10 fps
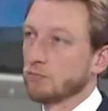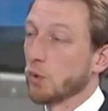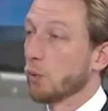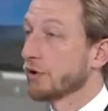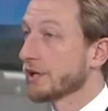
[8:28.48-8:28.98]

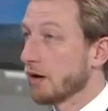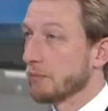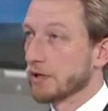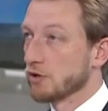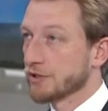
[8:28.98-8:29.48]
Well, we're in
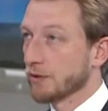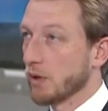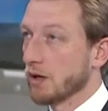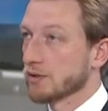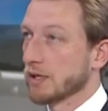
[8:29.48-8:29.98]
government in New South
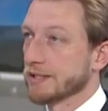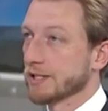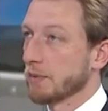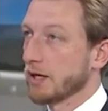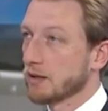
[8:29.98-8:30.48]
Wales and
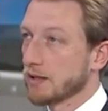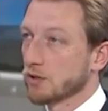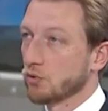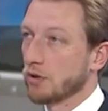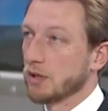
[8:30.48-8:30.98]
Tasmania. That's
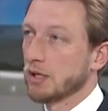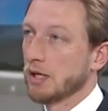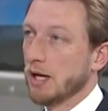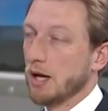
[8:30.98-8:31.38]
a good thing.